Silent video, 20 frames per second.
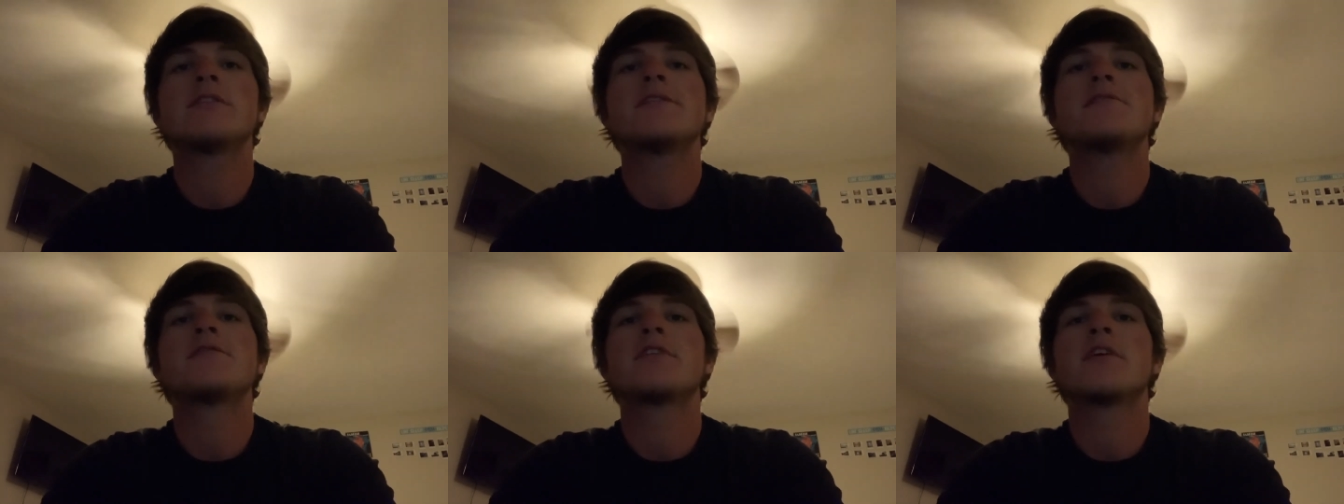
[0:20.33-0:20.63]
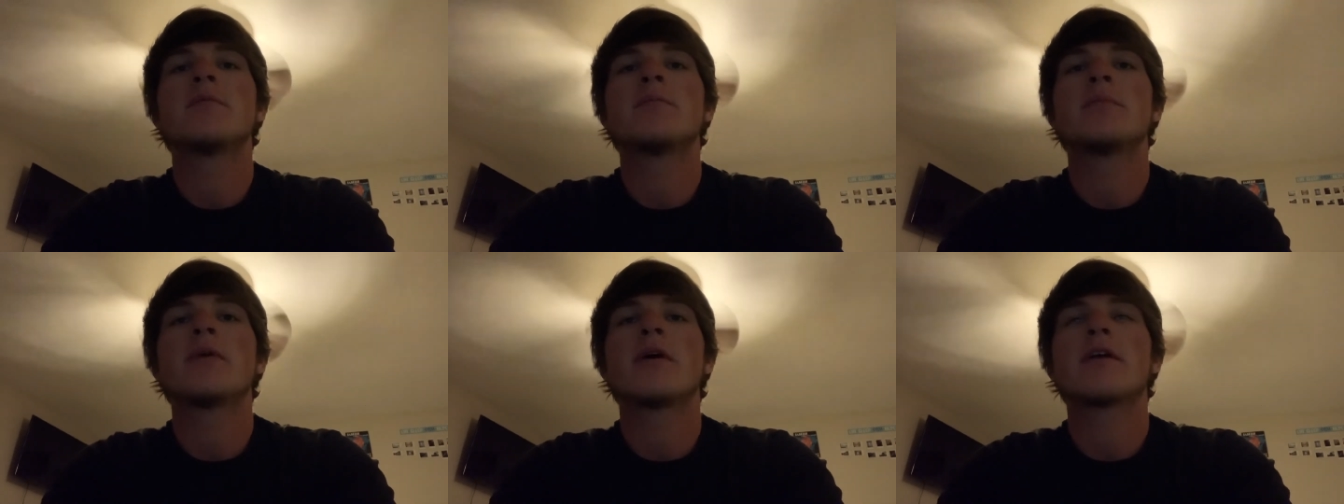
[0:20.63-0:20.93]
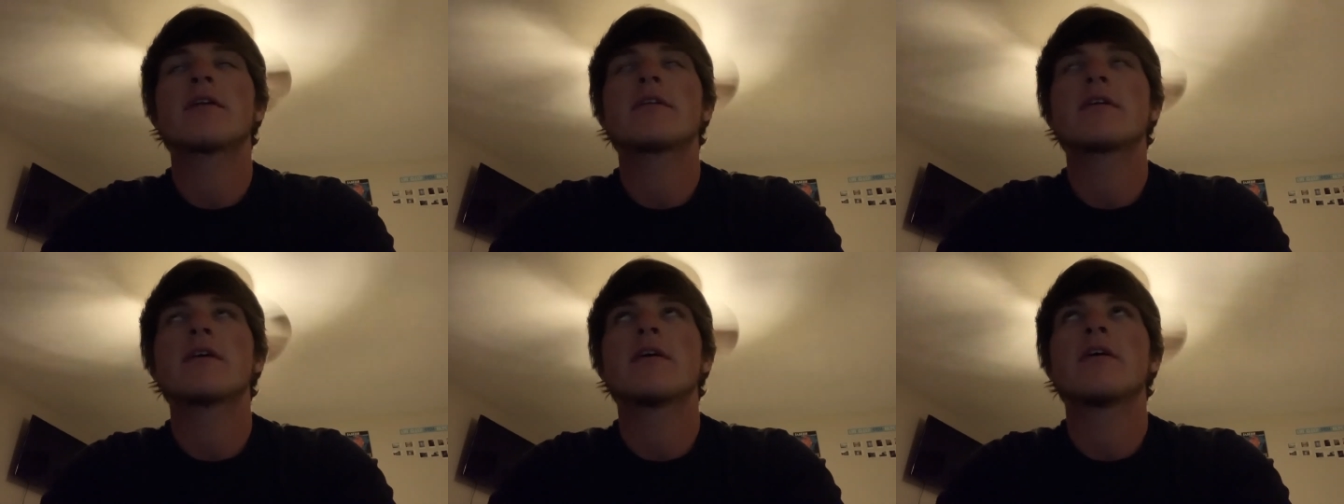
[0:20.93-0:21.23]
leaves an
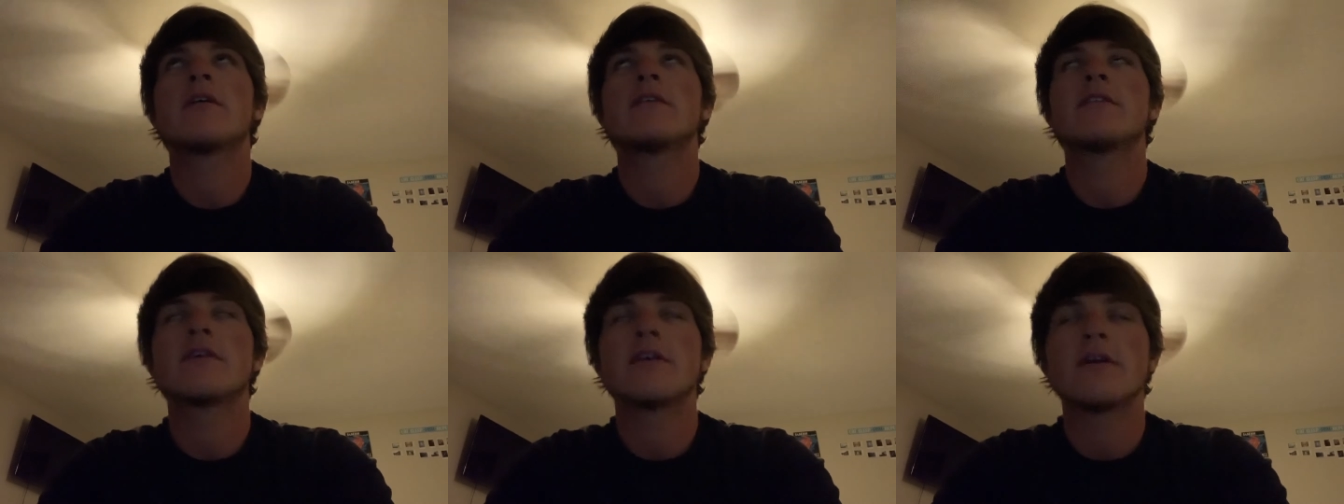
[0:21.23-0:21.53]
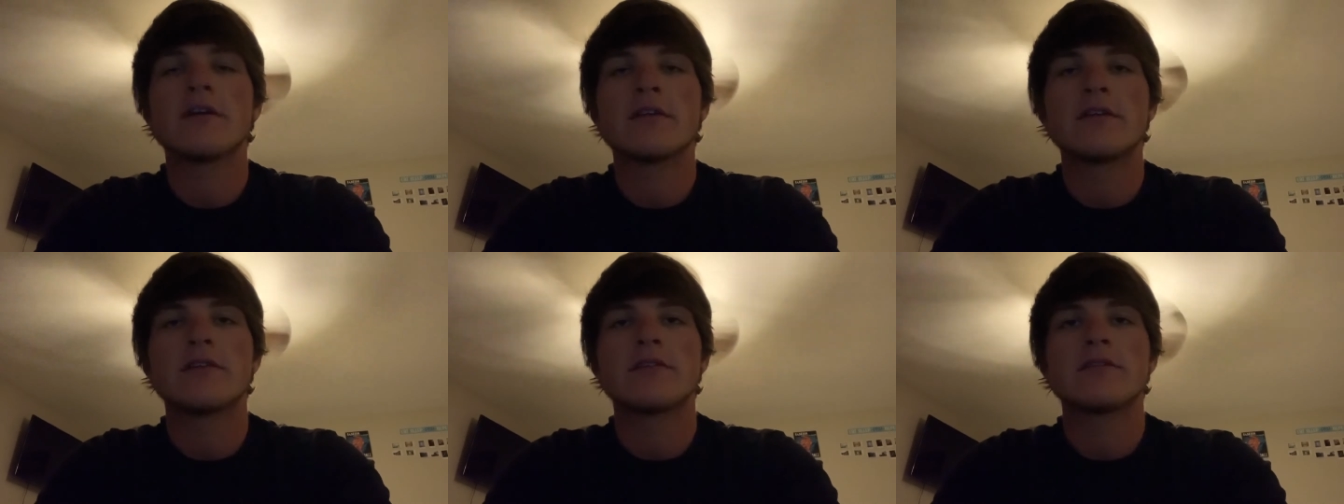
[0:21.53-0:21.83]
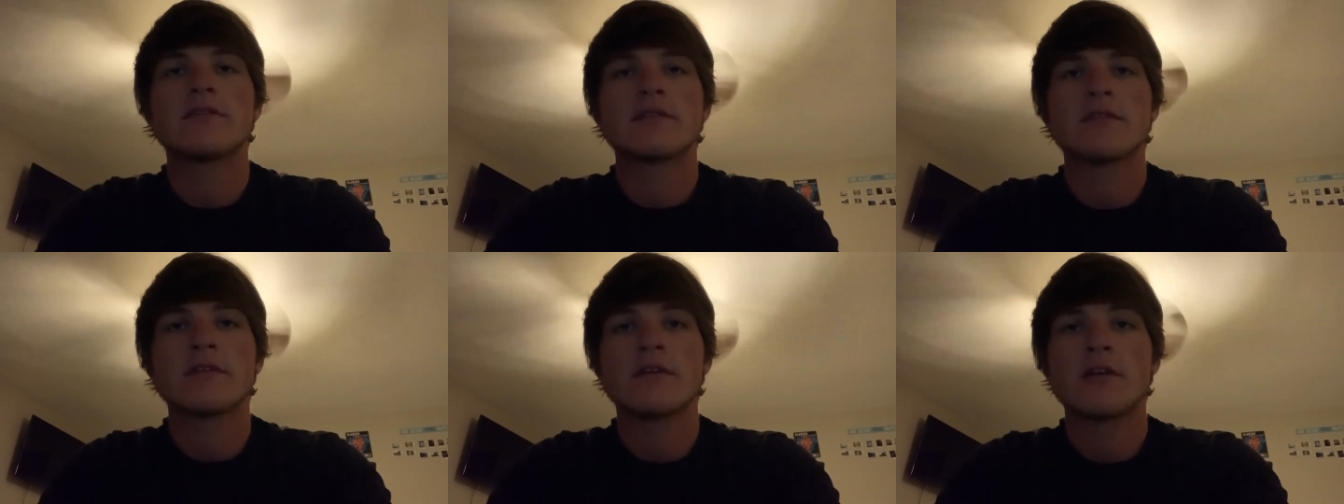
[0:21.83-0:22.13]
impact on the
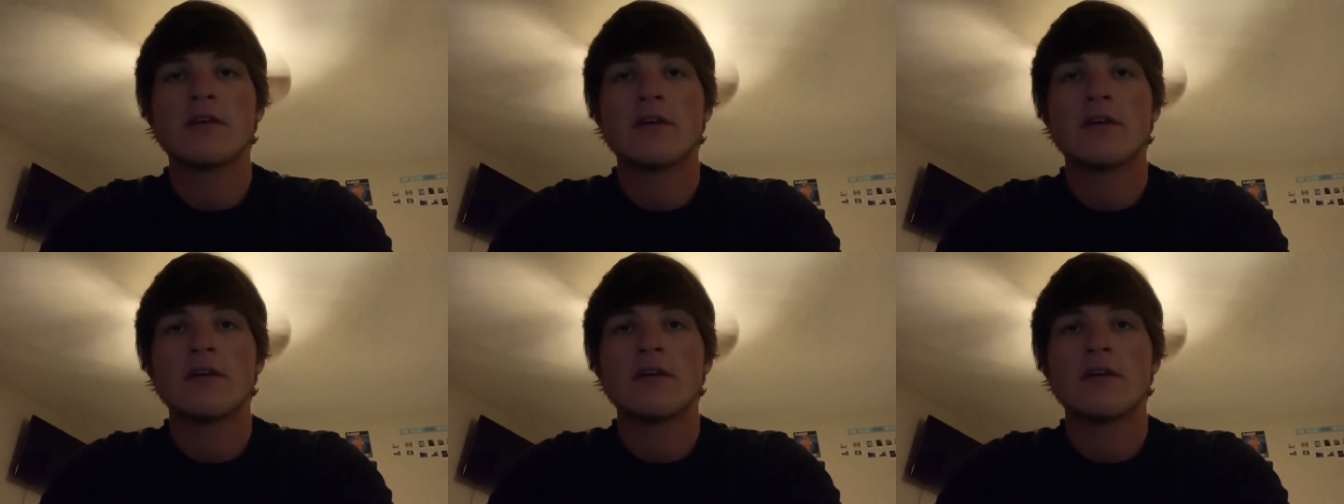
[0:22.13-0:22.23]
audience.